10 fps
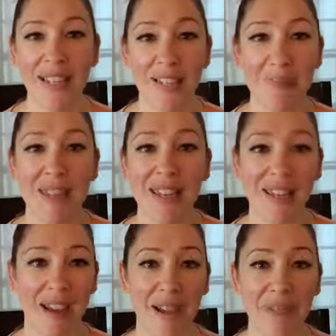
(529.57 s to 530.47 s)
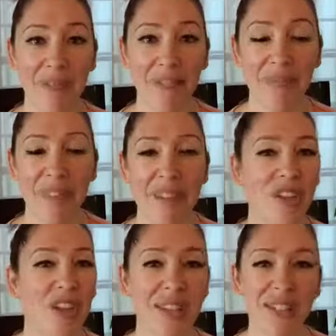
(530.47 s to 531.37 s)
to be enough?
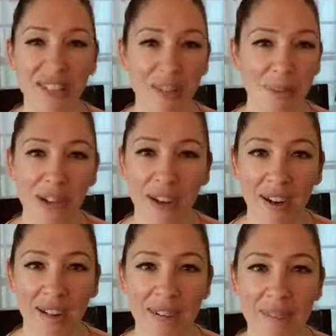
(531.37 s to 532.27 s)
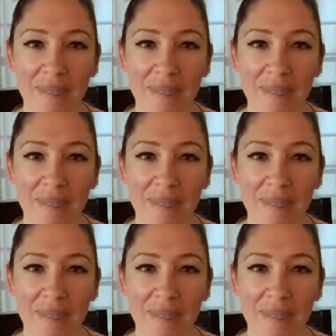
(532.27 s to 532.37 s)
Just as we are,